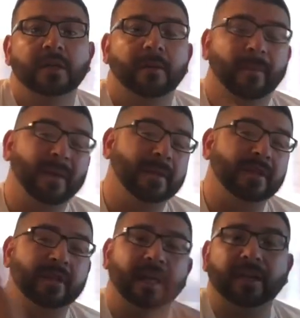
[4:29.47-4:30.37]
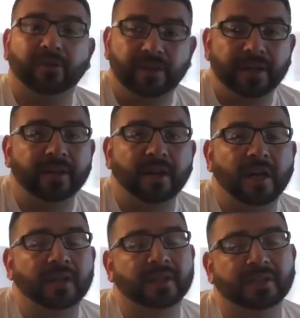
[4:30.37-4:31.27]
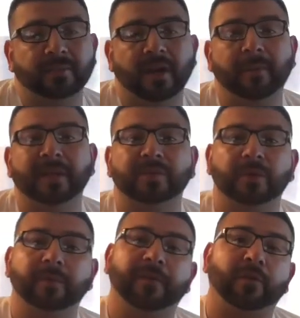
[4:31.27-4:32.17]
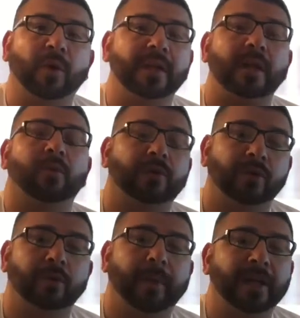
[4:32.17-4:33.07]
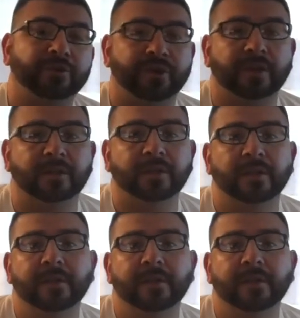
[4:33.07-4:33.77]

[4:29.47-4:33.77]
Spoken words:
Maybe later on down the line that's something I'll mess with, but for right now we're doing Patreon.